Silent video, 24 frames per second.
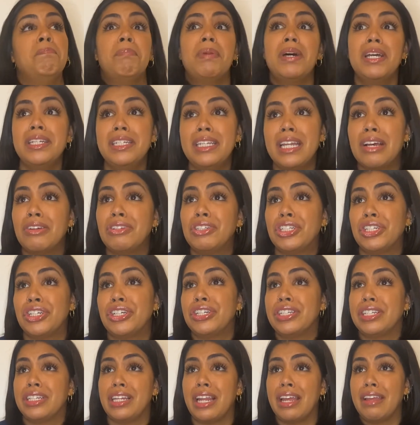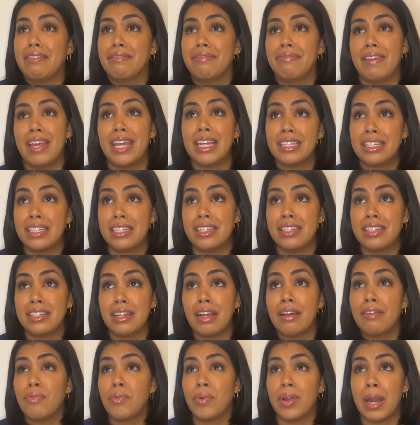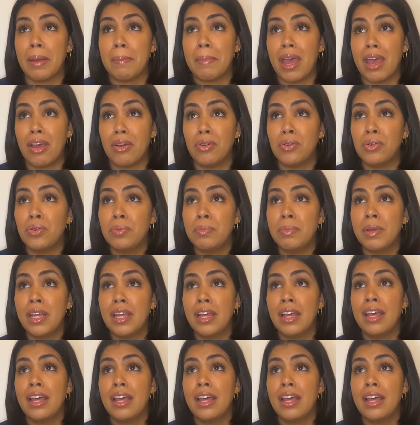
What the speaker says: button-down shirts and like fancy stuff when I'm at home.